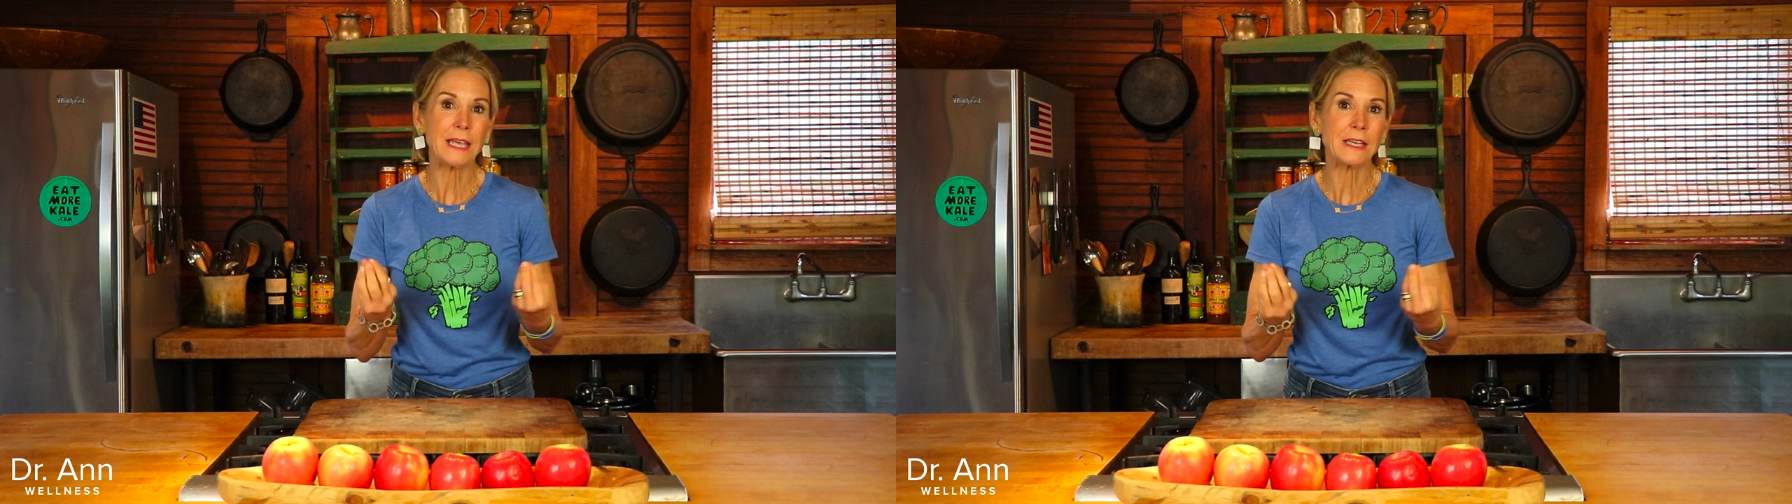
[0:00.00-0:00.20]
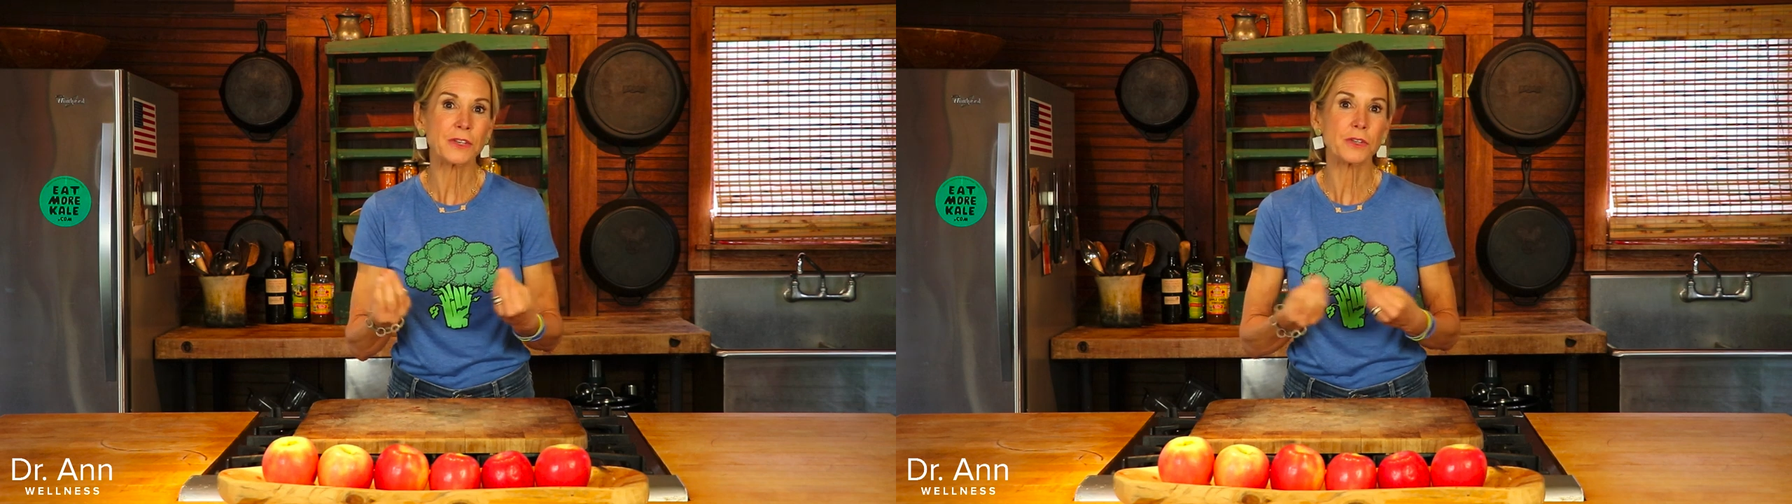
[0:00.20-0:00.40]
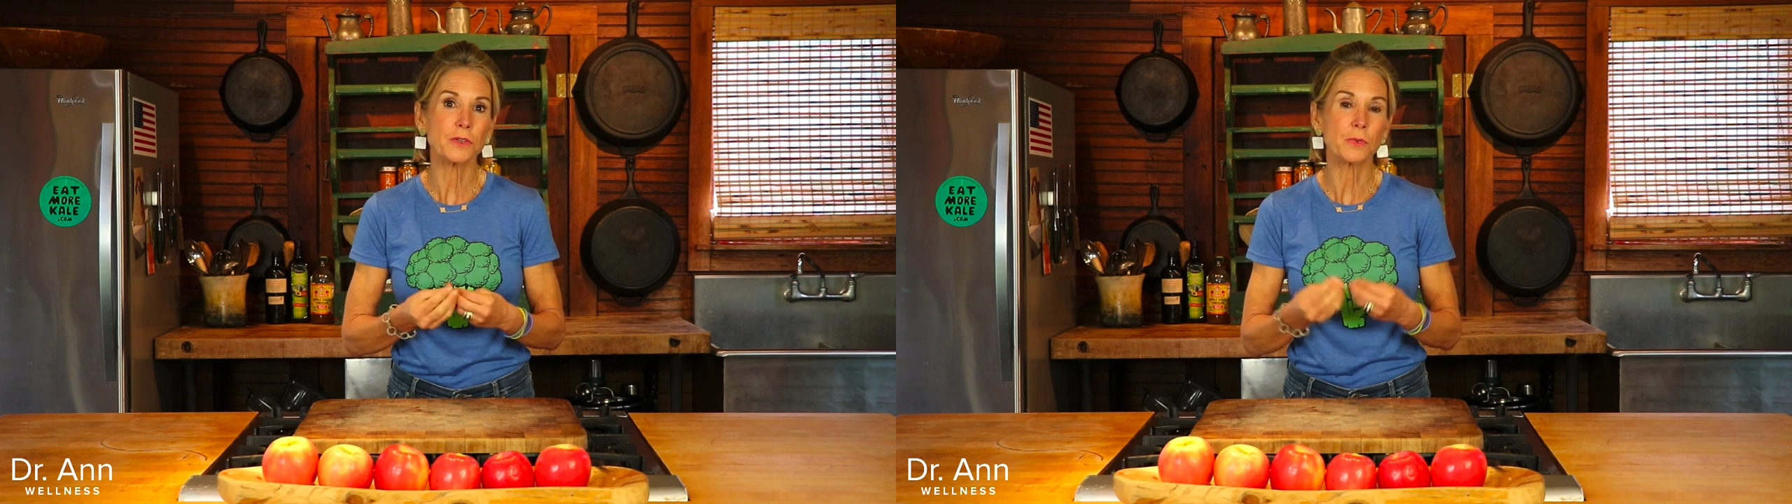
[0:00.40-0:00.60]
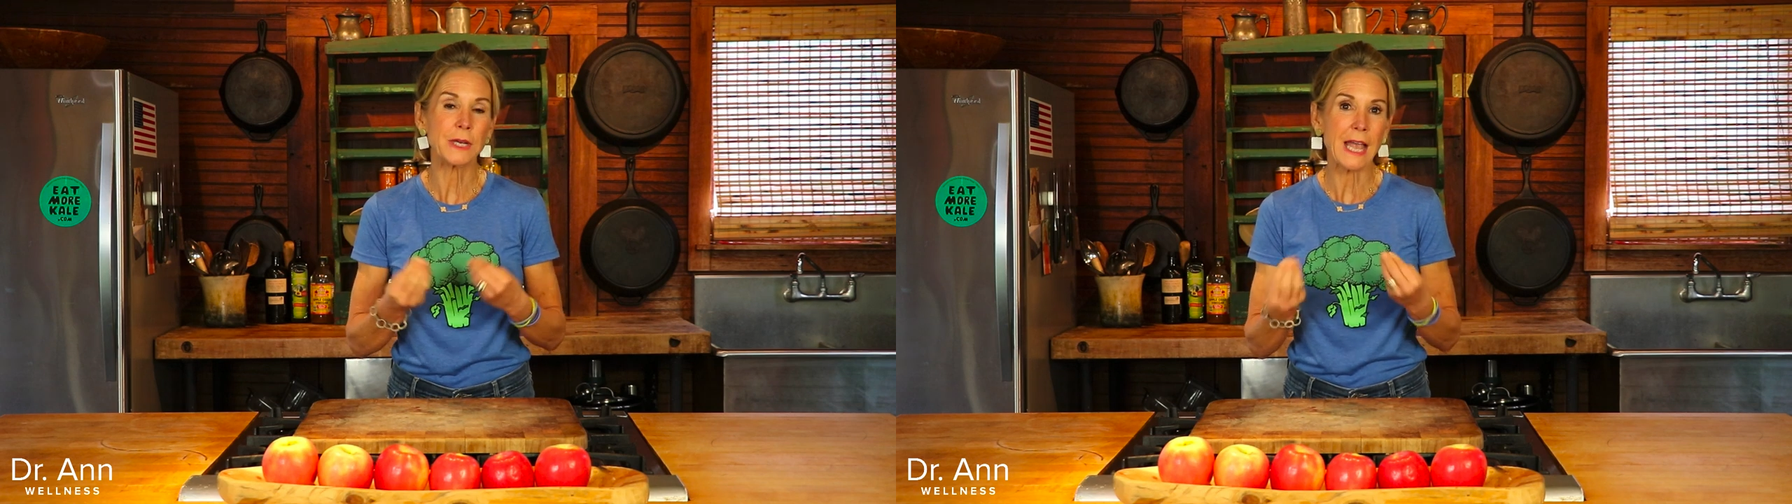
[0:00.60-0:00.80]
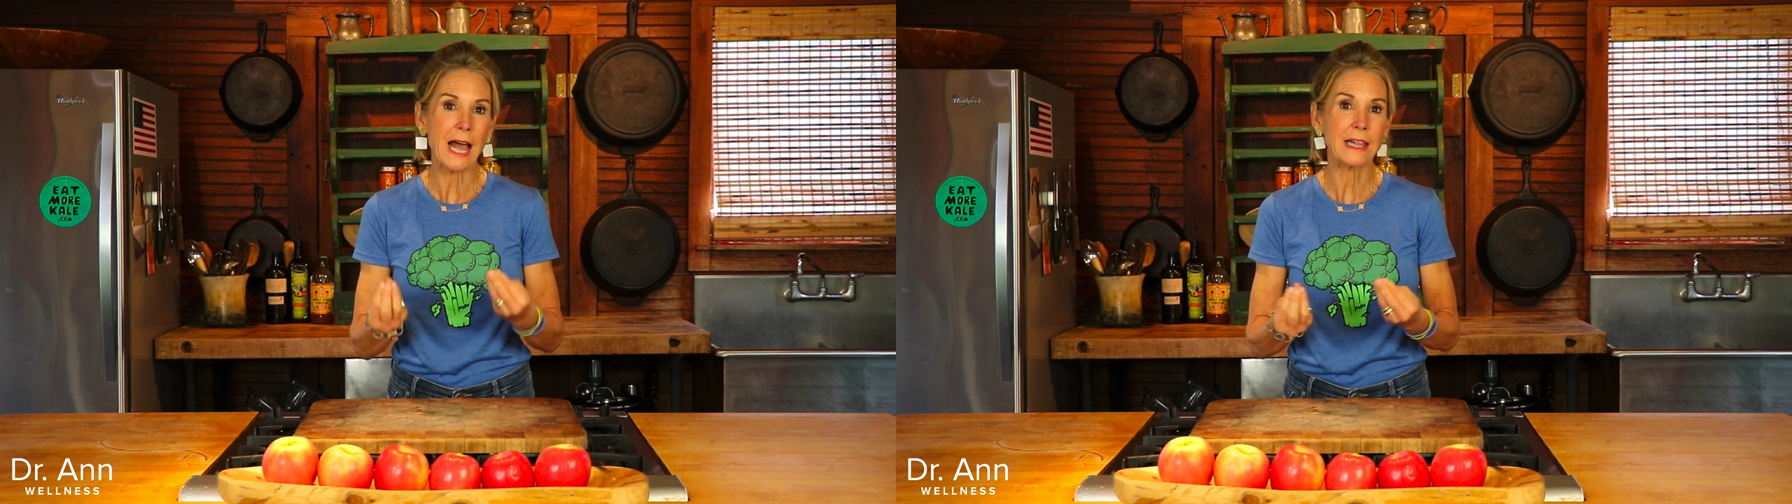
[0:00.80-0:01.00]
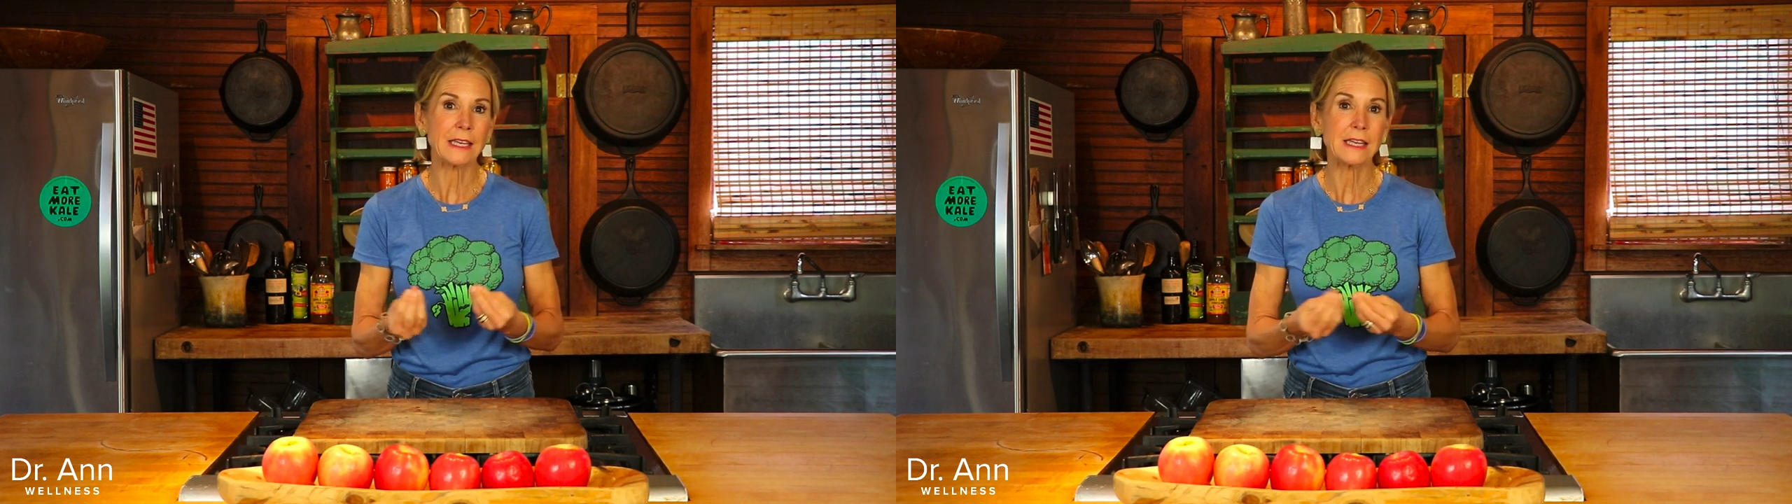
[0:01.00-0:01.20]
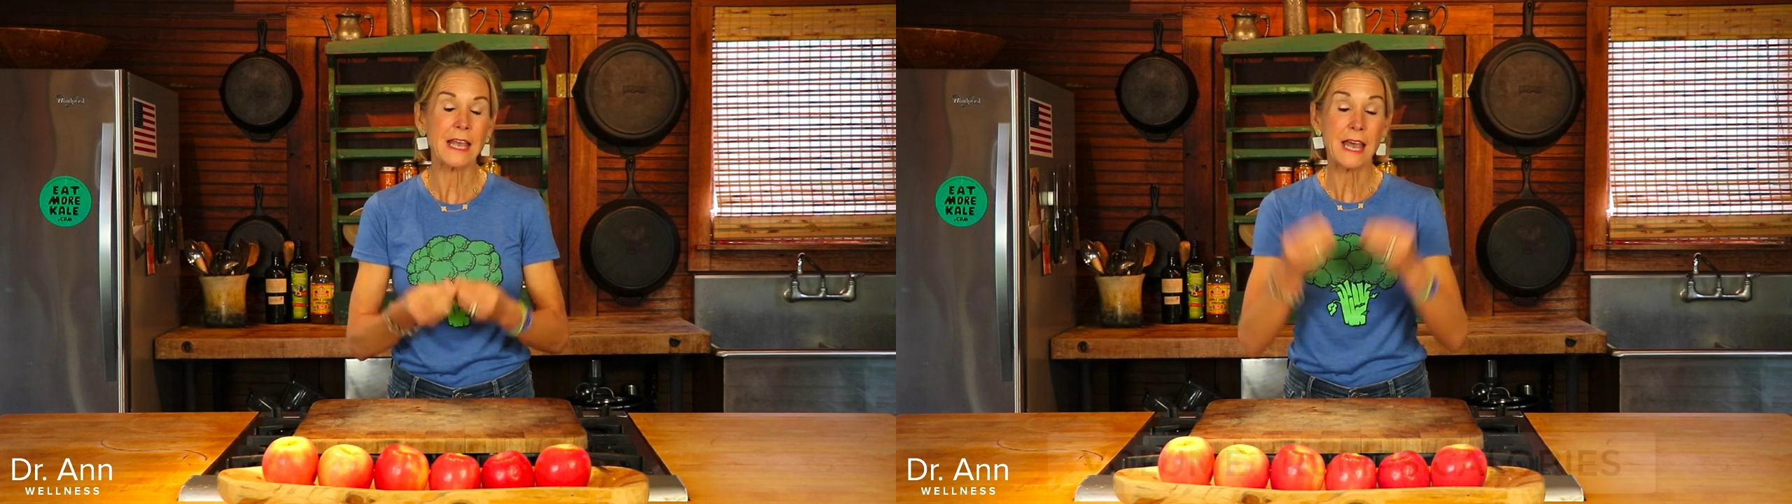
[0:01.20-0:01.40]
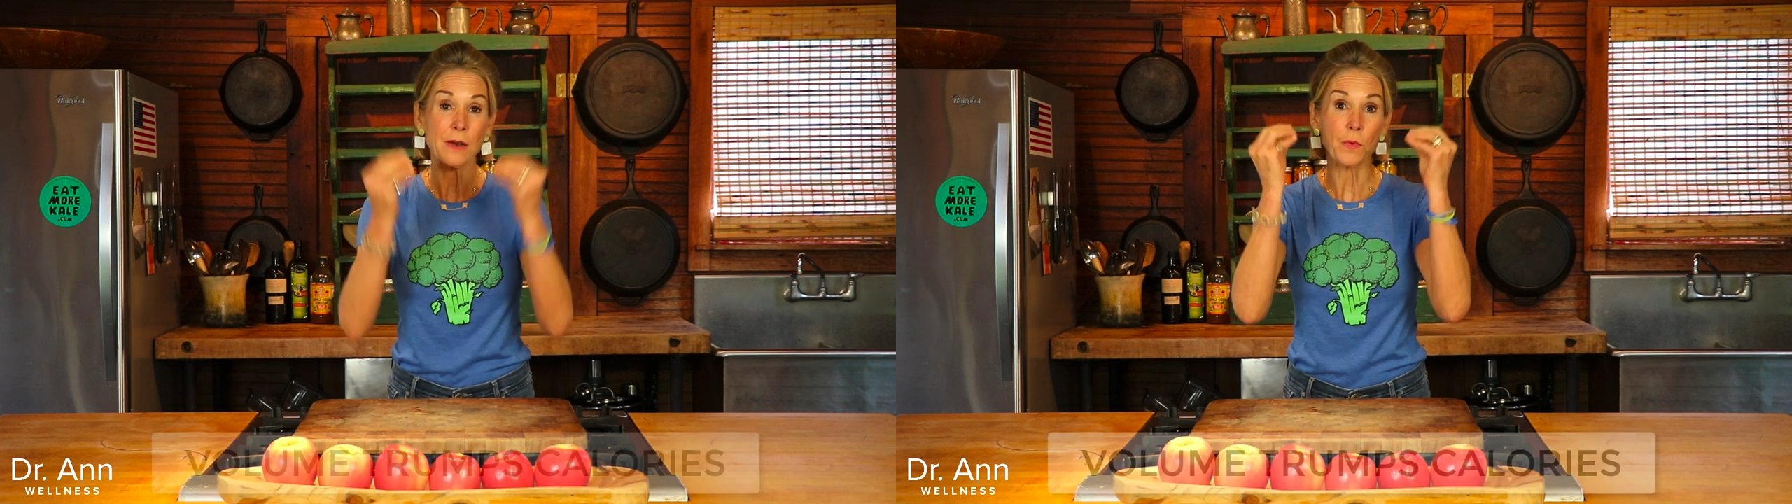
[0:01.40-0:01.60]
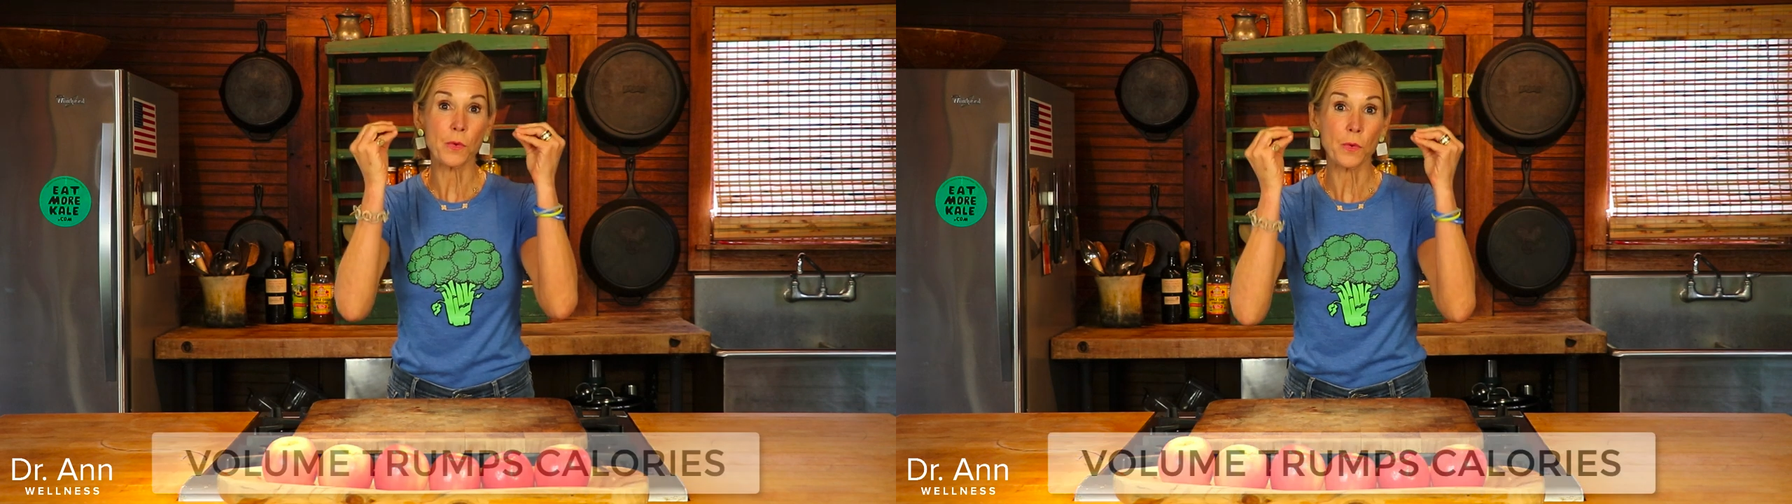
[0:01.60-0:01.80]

into the reality that